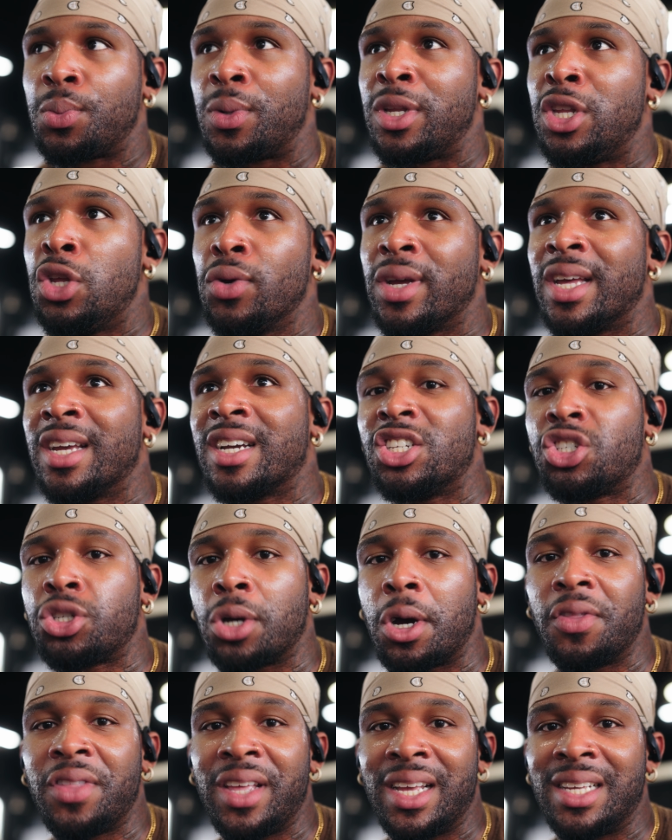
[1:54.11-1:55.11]
When you can
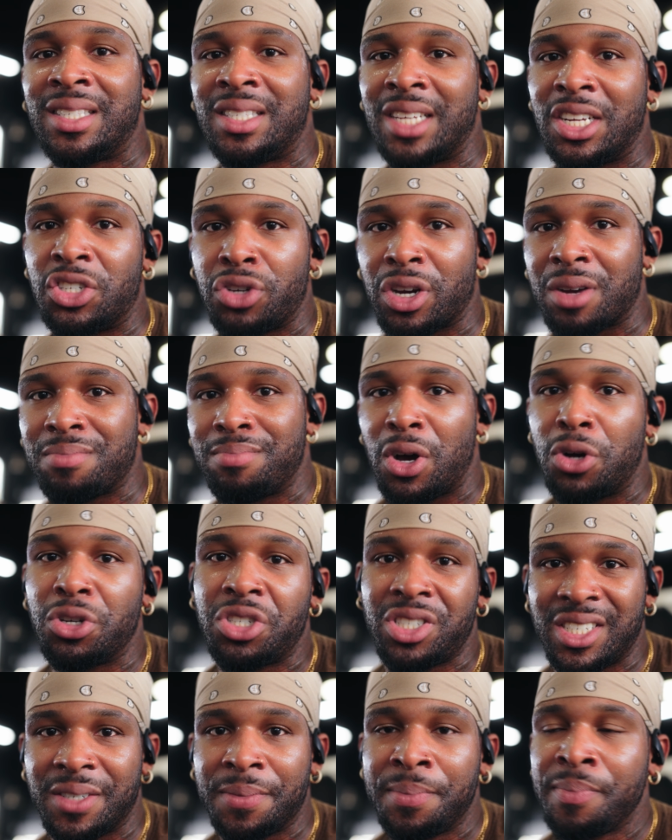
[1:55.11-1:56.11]
control the eccentric
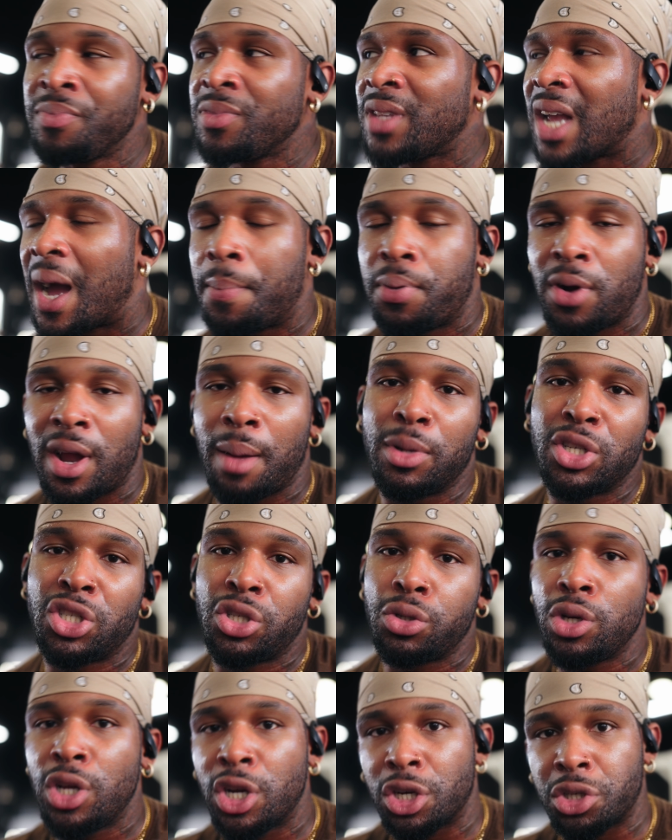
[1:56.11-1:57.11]
motion, I promise
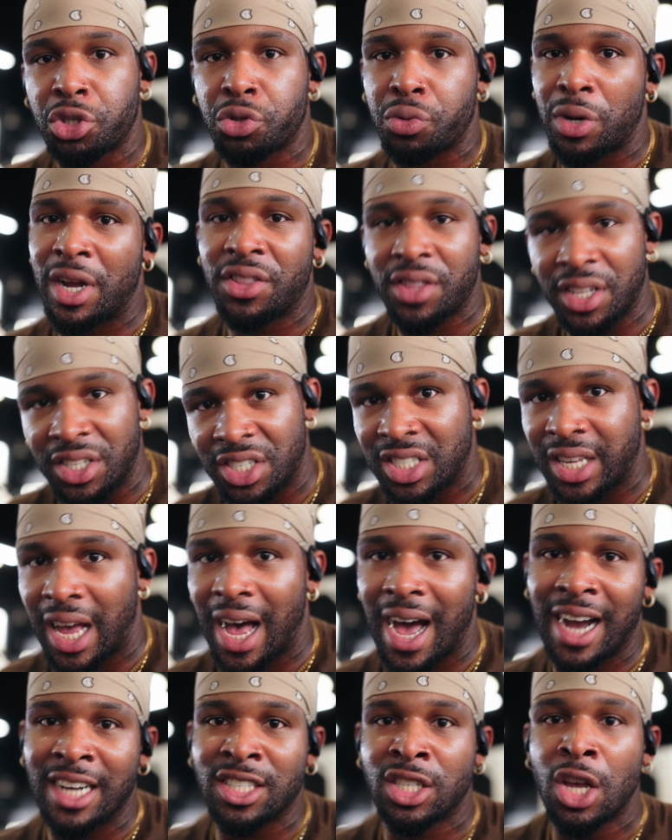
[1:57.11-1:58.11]
you your strength and
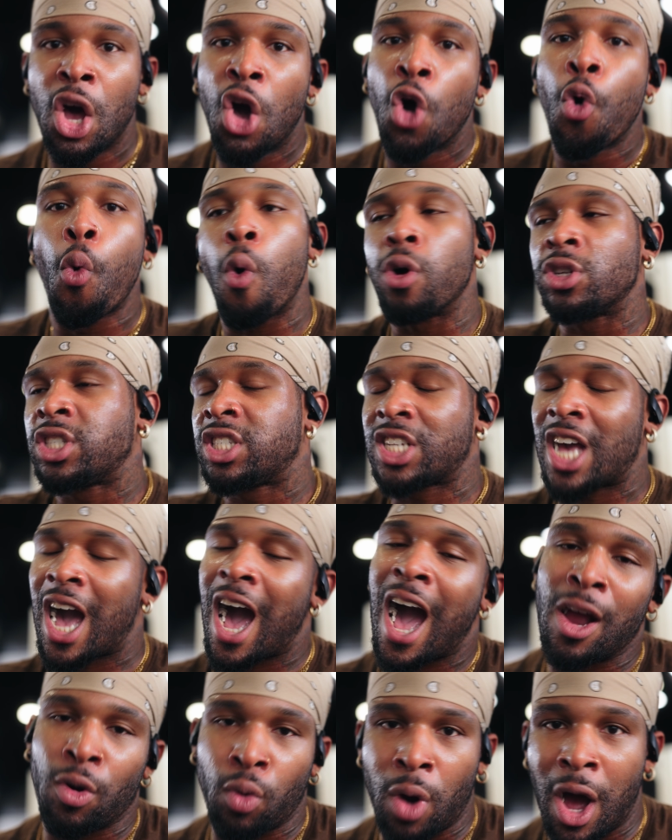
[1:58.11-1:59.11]
size will
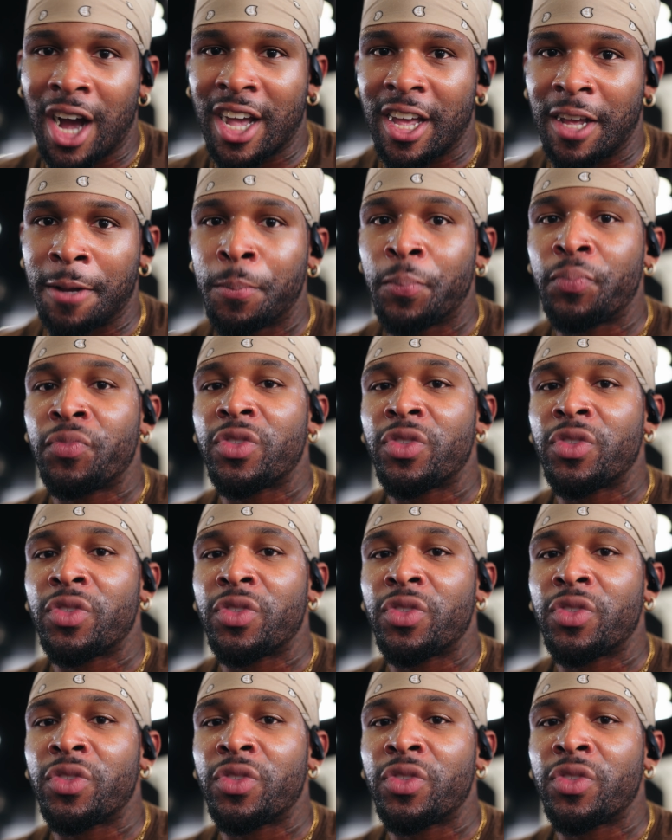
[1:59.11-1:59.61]
skyrocket.